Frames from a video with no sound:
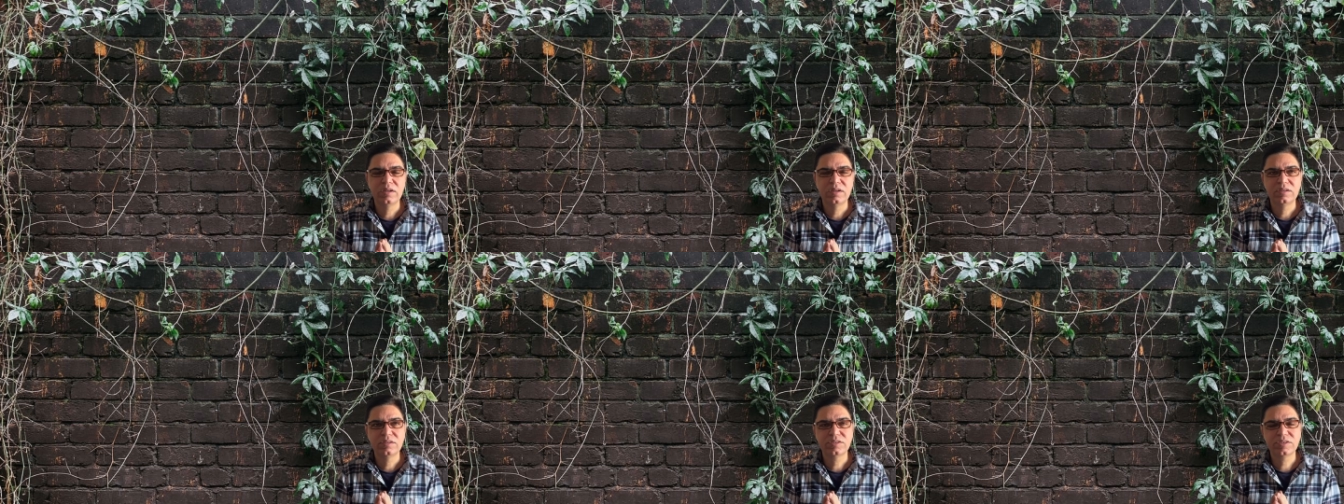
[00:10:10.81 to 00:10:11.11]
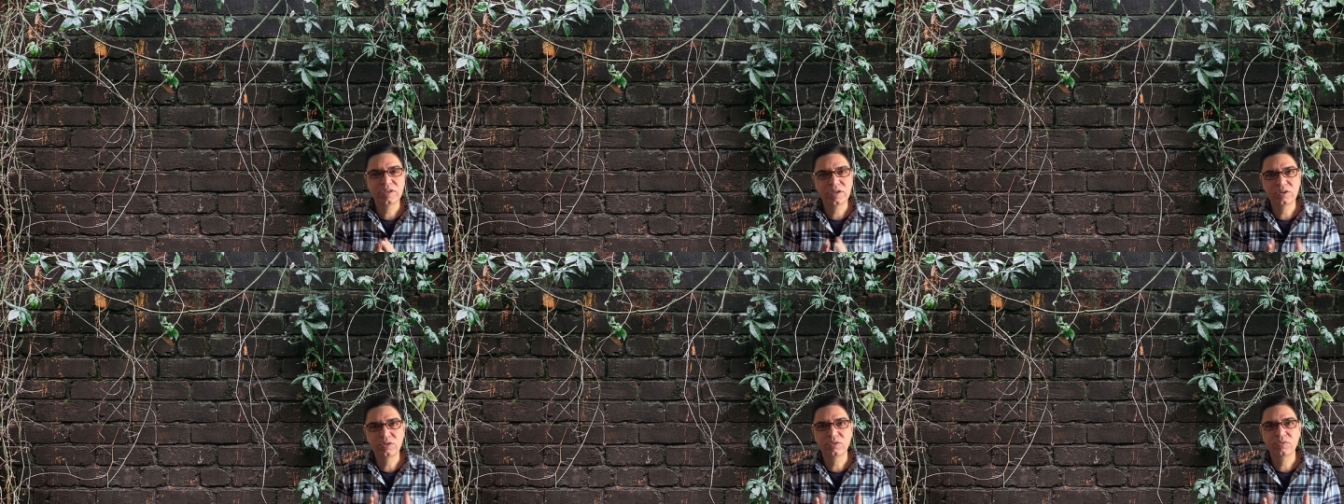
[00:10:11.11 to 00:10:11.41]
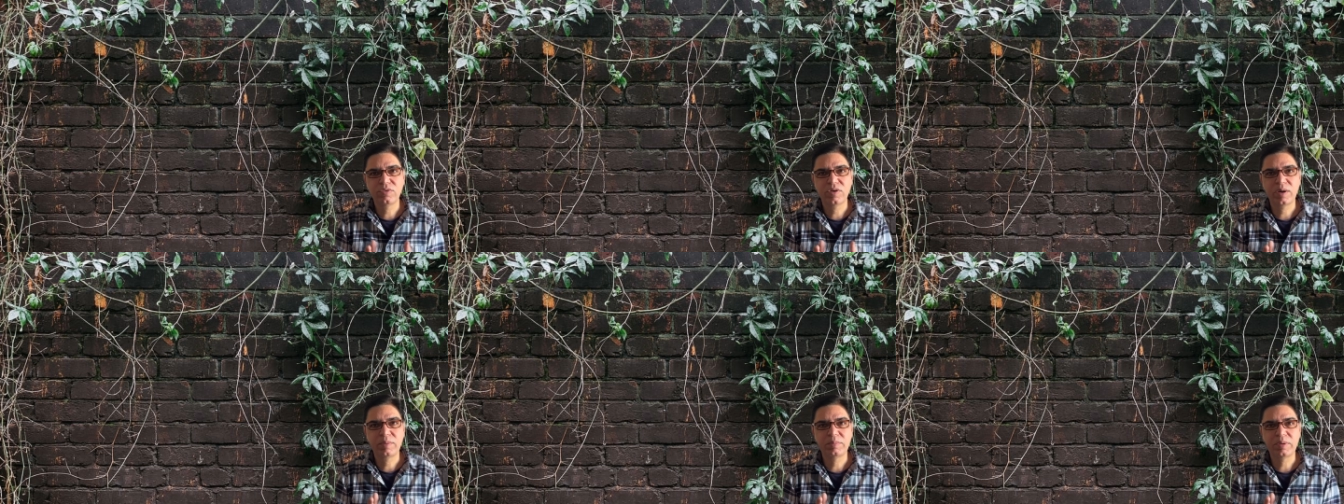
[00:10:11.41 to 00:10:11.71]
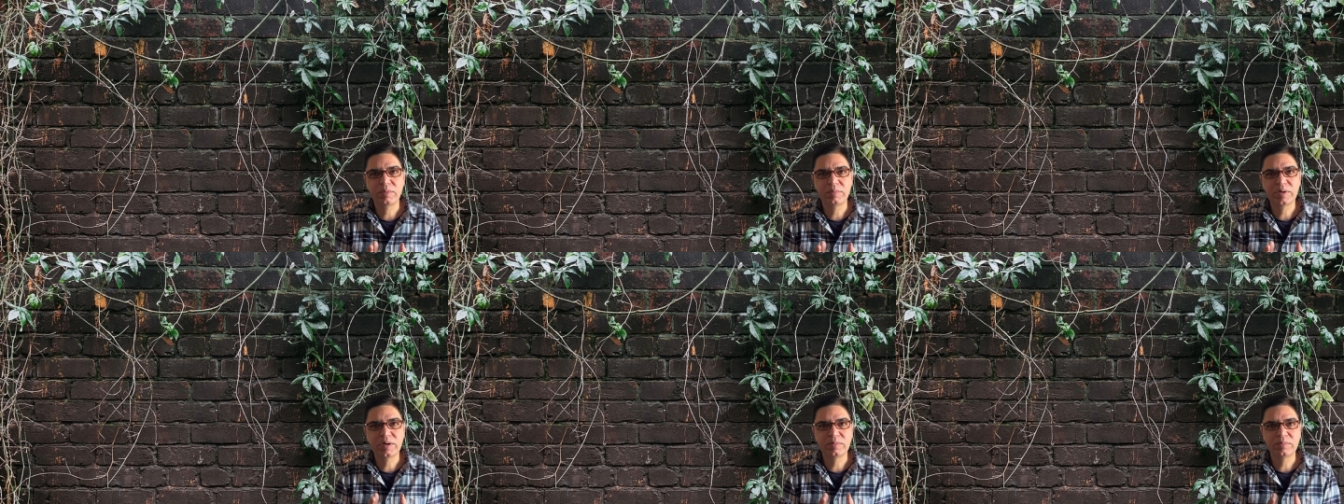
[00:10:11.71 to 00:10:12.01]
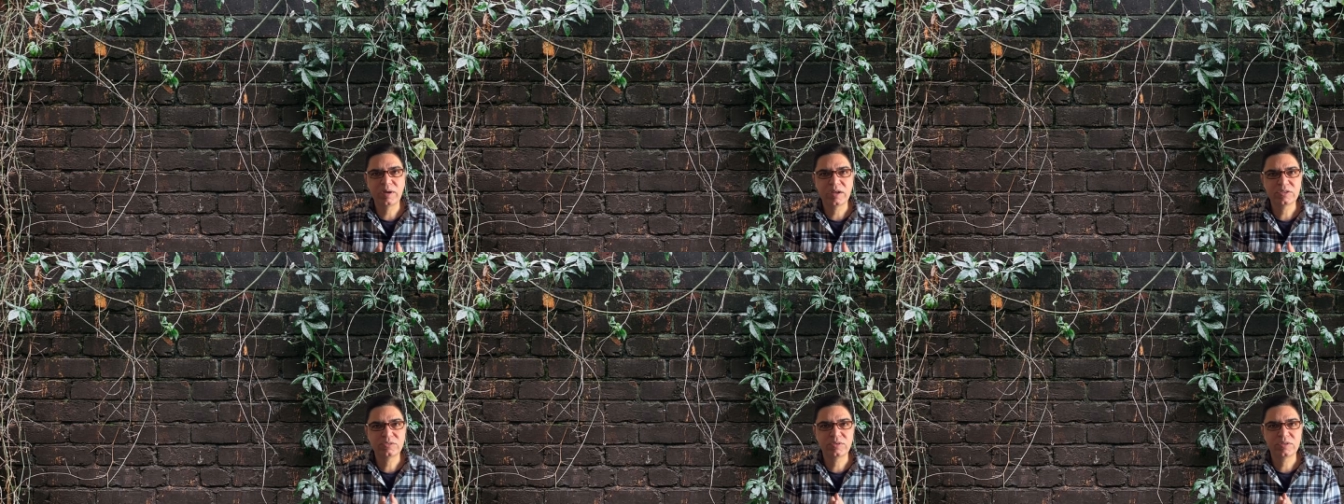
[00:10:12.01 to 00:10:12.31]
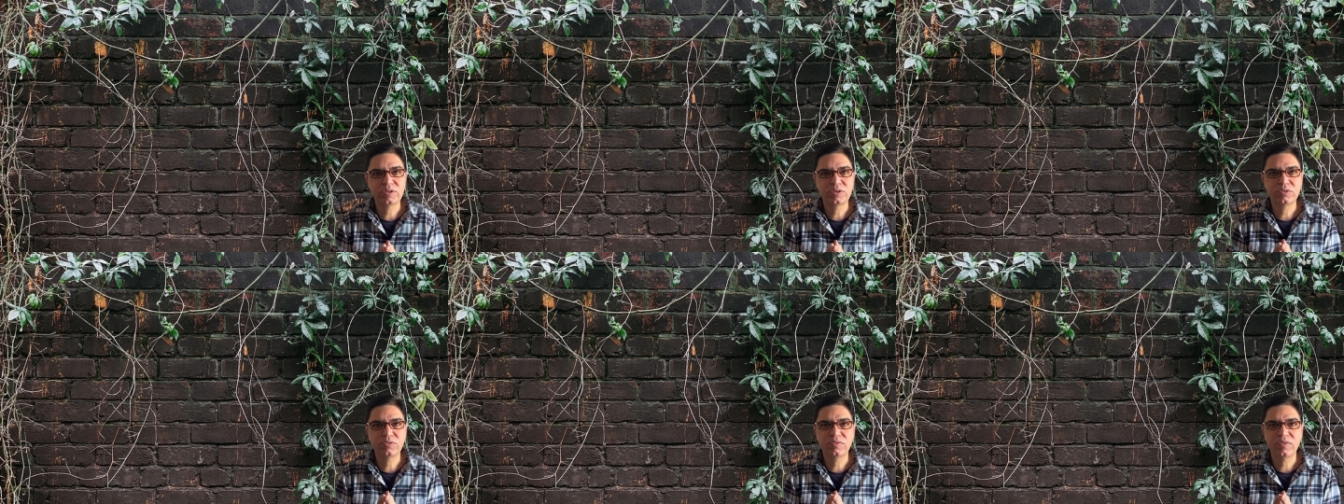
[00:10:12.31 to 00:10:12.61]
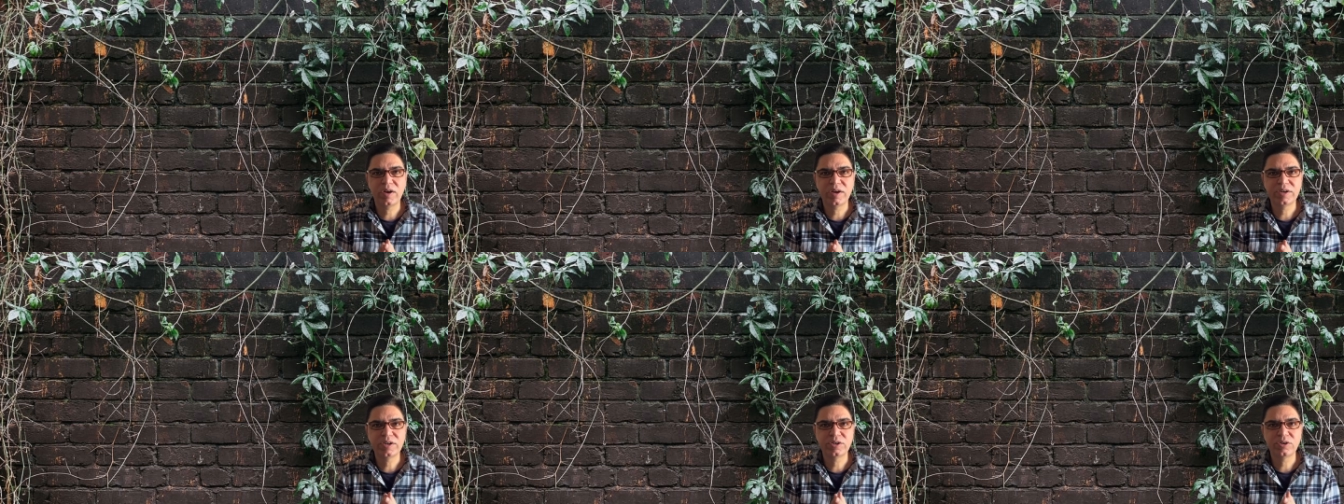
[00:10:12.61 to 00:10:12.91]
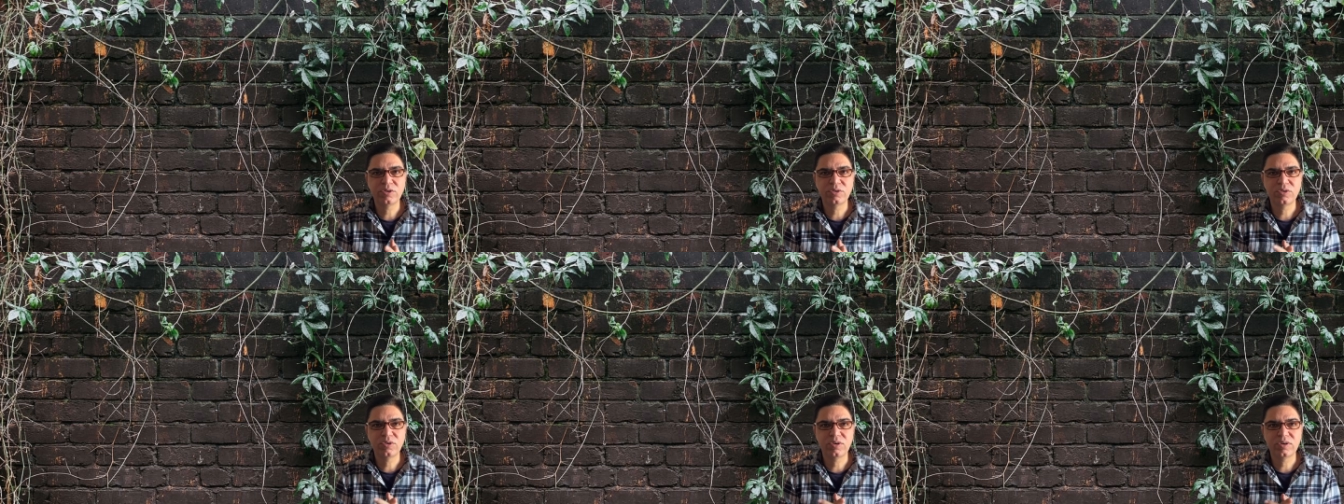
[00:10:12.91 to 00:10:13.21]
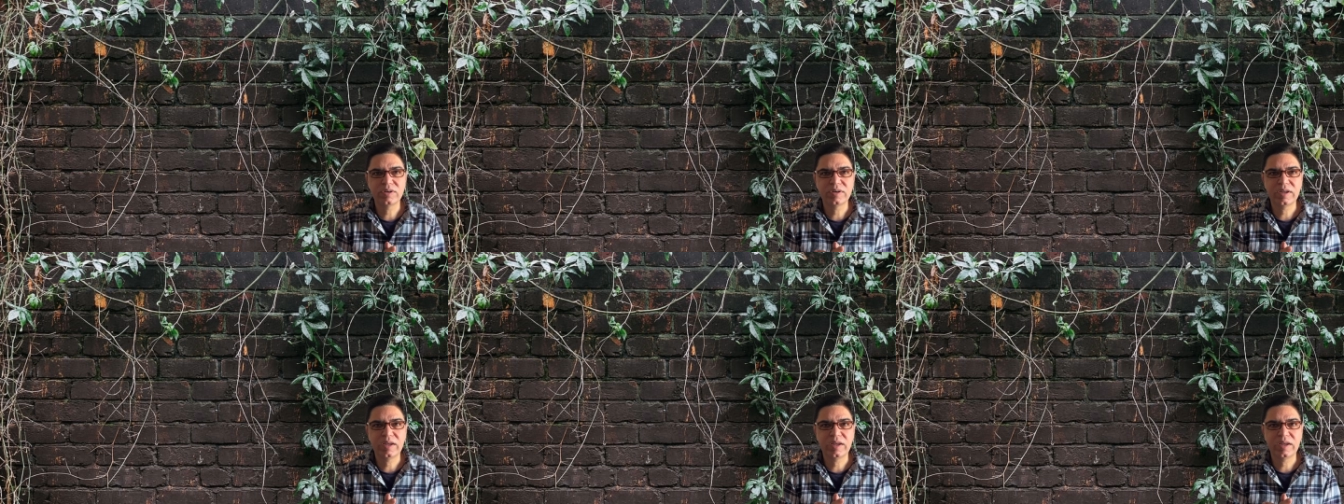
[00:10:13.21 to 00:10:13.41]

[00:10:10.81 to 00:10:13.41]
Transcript: Still look for abdominal mass, whether you find it or not,